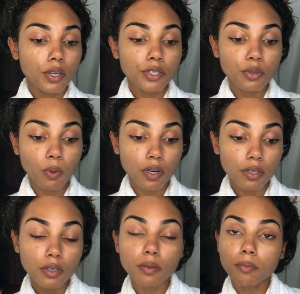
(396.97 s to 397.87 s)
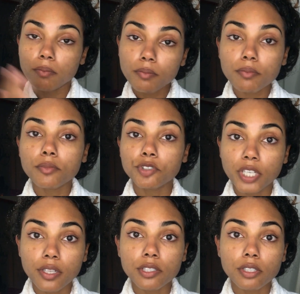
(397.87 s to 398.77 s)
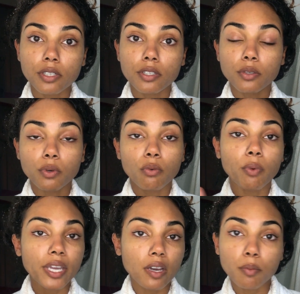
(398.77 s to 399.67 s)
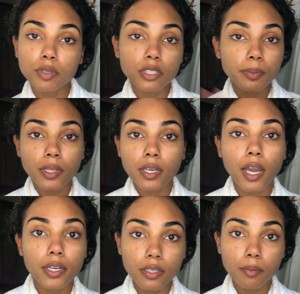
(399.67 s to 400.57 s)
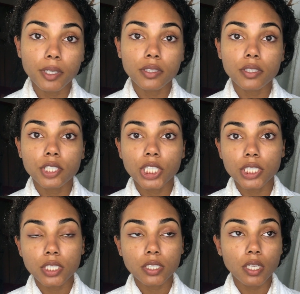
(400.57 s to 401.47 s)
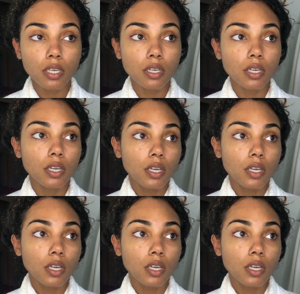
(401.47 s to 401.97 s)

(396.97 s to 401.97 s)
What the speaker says: You want to change it. You want to wake up and just be like, I need to make this change today.